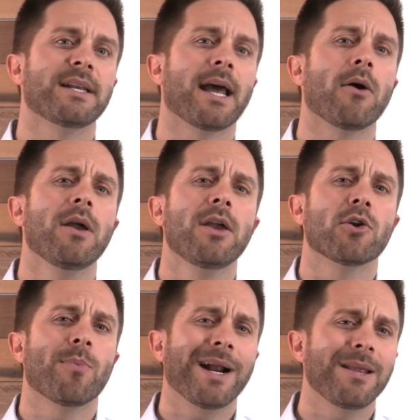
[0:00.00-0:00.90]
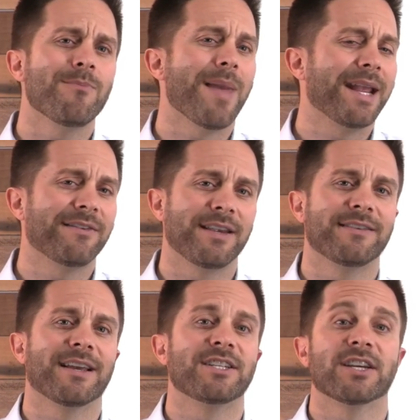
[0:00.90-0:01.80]
Now, your body makes
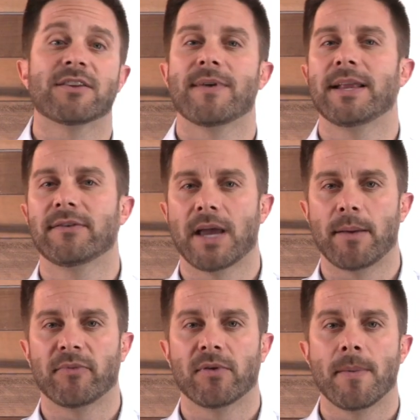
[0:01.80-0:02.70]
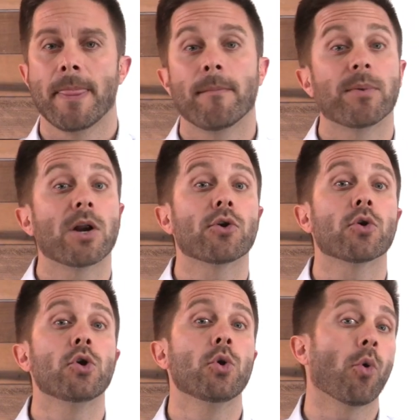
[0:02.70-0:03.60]
these digestive enzymes, but
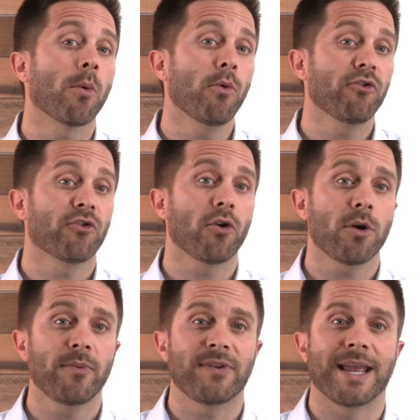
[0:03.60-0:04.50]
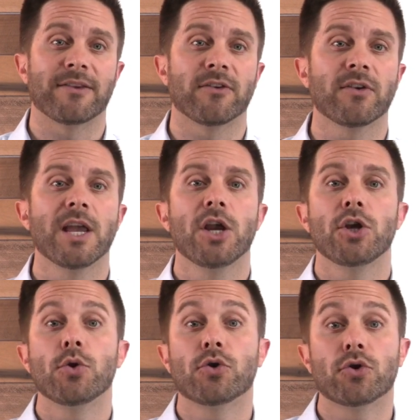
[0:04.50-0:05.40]
under normal circumstances,
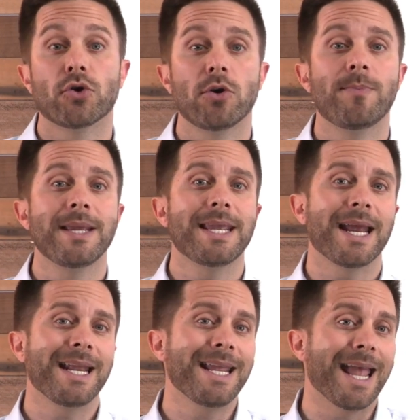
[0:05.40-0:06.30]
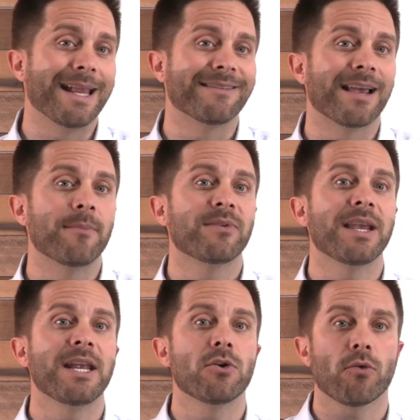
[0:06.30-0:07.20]
you should be getting enzymes
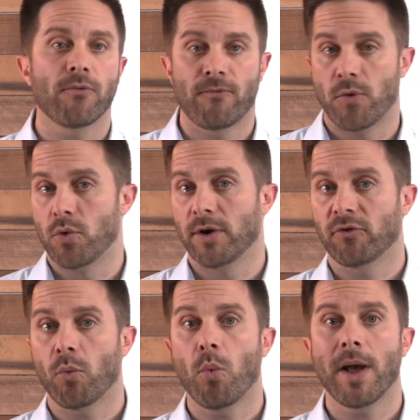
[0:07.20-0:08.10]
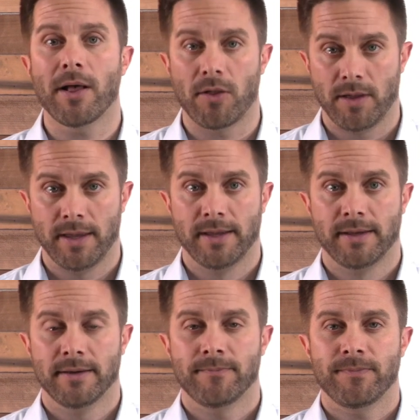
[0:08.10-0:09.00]
in your food as well.
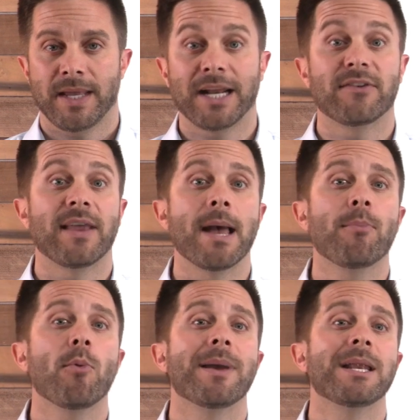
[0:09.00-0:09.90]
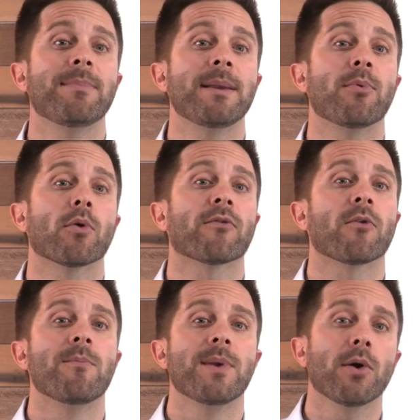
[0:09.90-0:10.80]
An example many people are
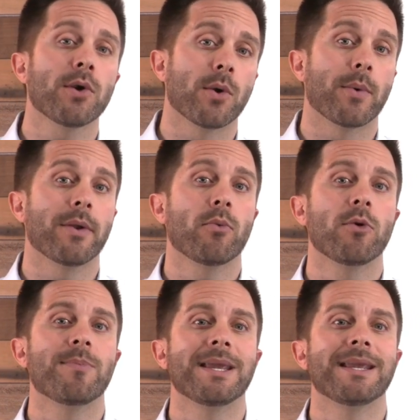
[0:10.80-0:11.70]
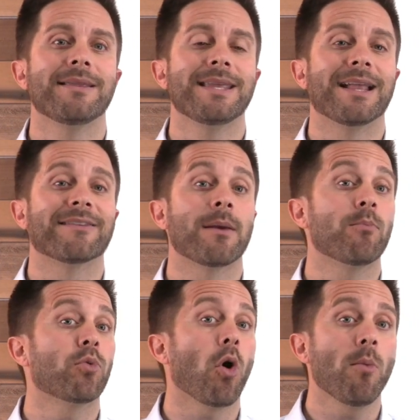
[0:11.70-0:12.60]
familiar with would be the
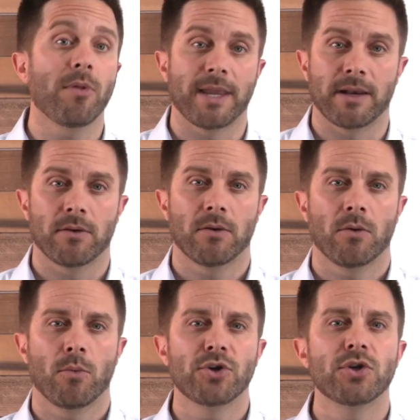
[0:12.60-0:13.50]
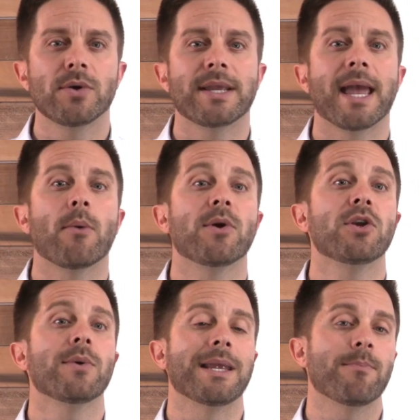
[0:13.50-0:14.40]
enzyme bromelain, which you get
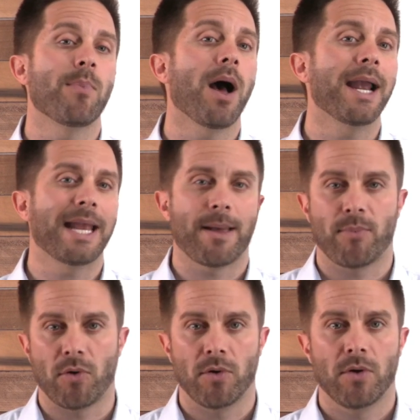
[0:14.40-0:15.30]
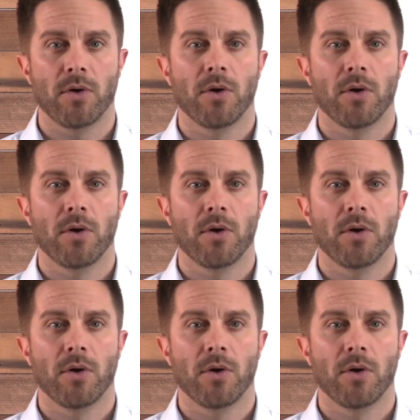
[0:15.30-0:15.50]
when you eat pineapple,